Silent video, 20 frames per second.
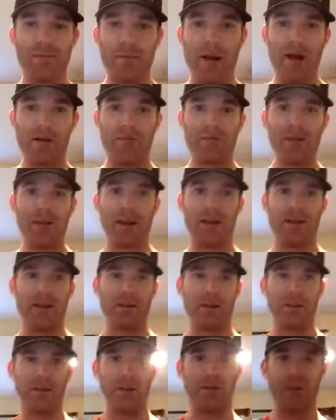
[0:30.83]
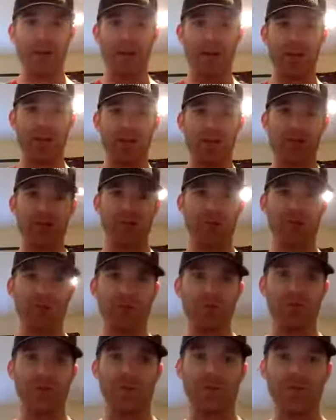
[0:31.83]
McGarry here coming at
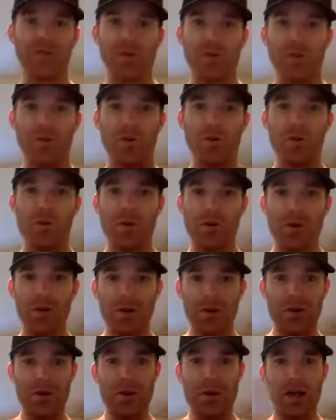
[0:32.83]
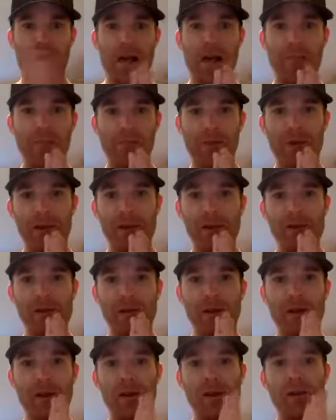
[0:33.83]
you. So
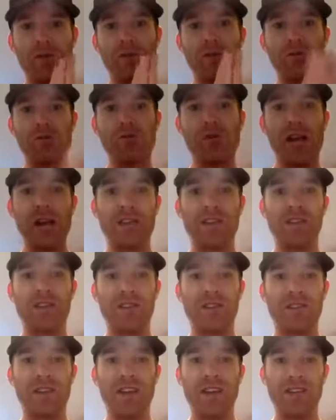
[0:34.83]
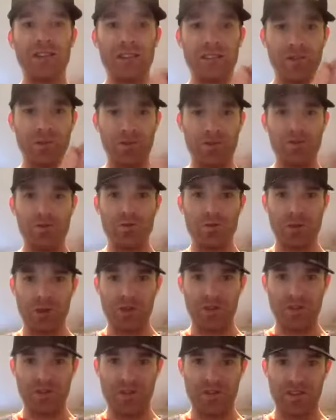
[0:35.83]
helping you get success through
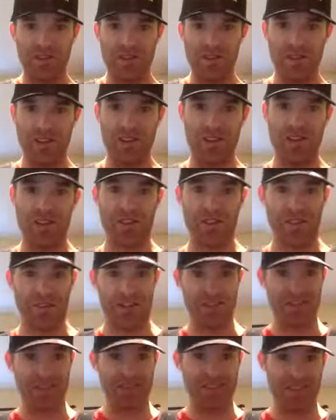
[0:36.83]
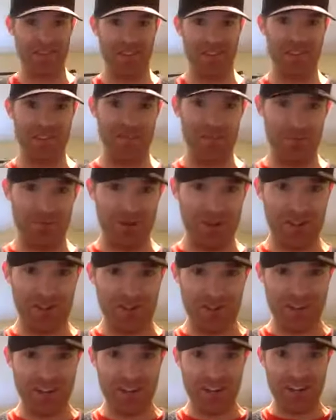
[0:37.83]
consistency, because consistency breeds
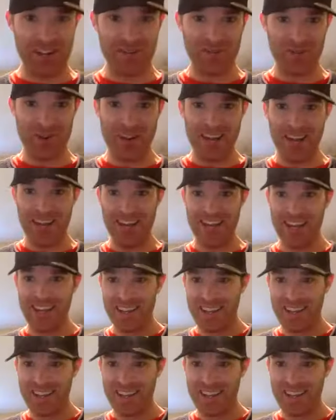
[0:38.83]
success, right?